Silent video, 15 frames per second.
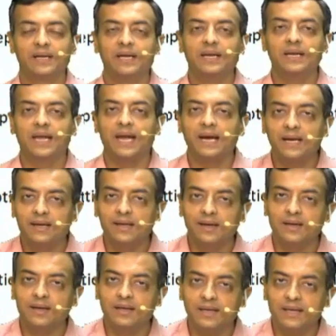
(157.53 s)
in
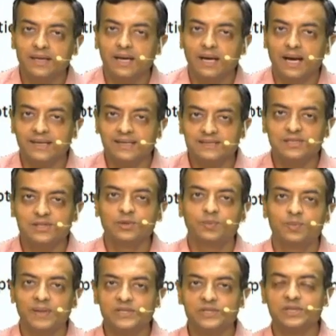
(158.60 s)
elderly ICU
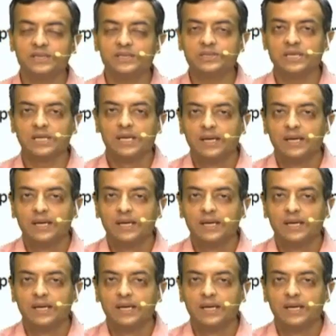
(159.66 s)
patients